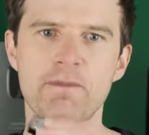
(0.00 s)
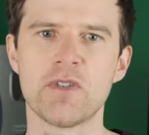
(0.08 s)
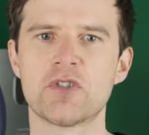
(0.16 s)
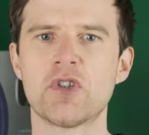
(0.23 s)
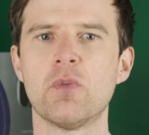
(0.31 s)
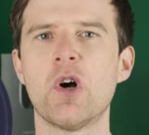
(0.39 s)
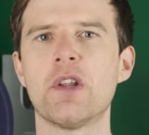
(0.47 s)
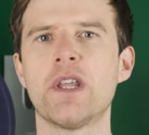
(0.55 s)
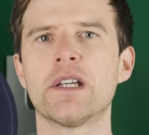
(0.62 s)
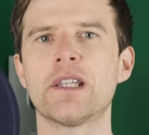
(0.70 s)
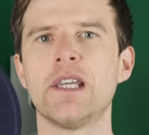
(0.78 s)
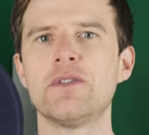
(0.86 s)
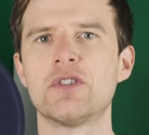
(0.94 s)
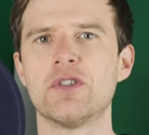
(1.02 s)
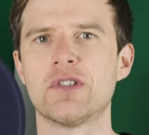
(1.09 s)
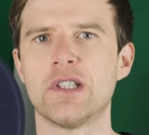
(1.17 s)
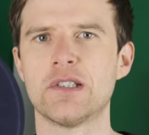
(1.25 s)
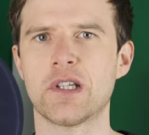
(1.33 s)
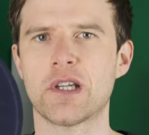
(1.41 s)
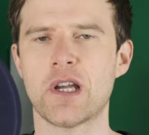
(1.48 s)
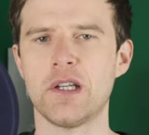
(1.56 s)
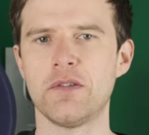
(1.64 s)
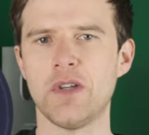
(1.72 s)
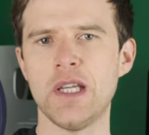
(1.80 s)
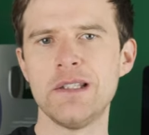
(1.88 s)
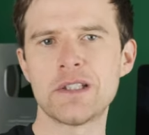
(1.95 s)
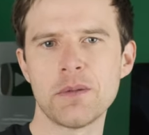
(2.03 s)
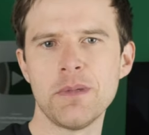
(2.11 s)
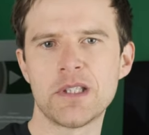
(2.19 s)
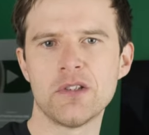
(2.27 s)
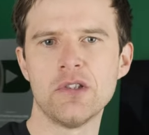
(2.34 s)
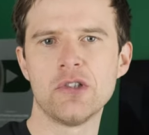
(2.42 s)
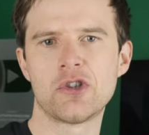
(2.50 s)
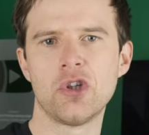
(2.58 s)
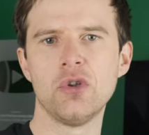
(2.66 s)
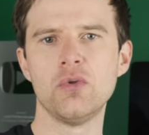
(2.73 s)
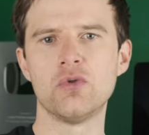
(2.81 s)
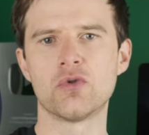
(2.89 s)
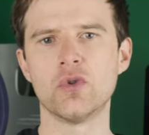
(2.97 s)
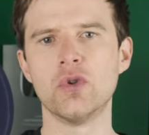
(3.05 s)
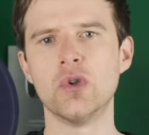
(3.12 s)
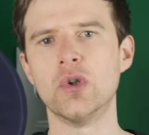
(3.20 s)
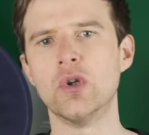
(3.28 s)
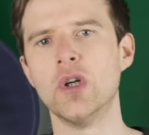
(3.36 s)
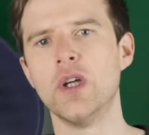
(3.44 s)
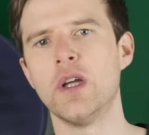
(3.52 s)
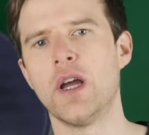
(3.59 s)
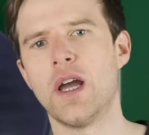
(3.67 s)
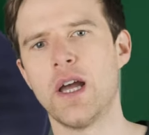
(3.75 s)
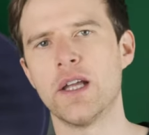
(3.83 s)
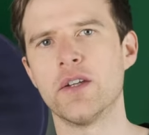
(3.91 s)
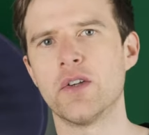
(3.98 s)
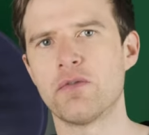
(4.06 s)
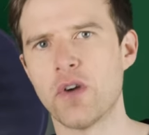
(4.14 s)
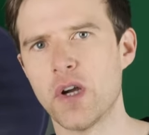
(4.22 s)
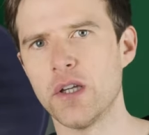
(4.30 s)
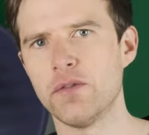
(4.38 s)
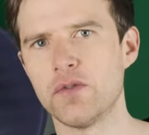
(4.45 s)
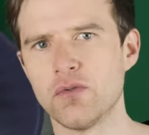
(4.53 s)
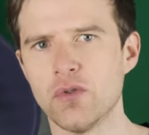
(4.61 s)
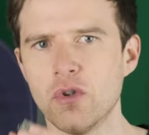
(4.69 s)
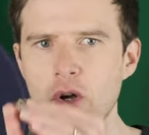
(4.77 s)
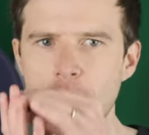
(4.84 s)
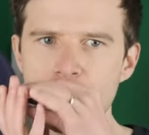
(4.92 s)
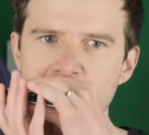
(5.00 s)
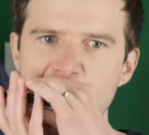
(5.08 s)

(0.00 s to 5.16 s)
So what that gives us is a kind of intermittent two draw and five draw.